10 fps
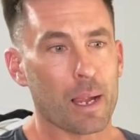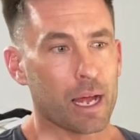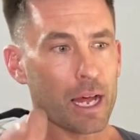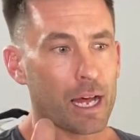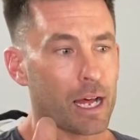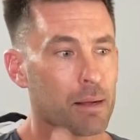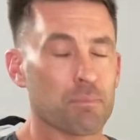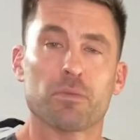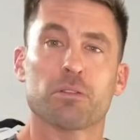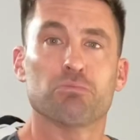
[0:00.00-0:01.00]

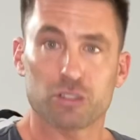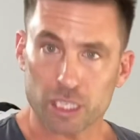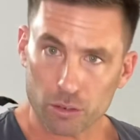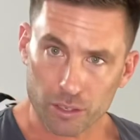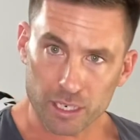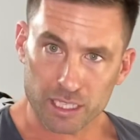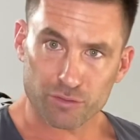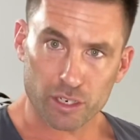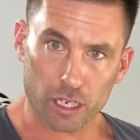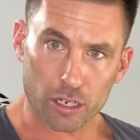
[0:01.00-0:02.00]
Um, see you on the next
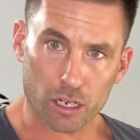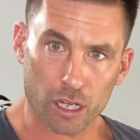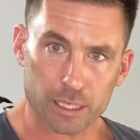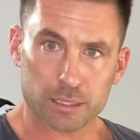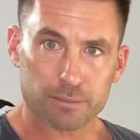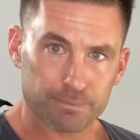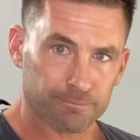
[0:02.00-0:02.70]
video, guys.